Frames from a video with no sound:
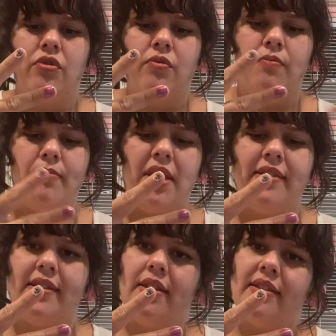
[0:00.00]
me is
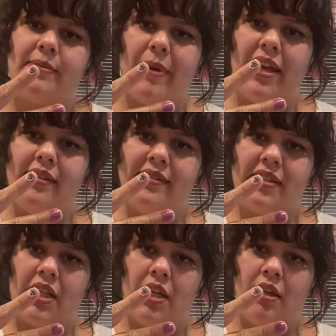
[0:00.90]
in the
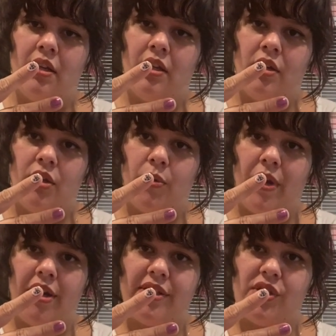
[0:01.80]
space,
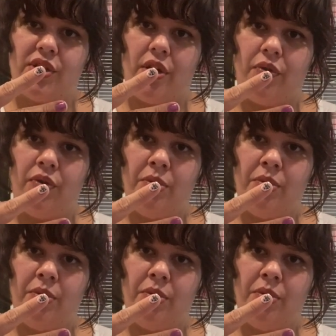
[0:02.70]
where is so?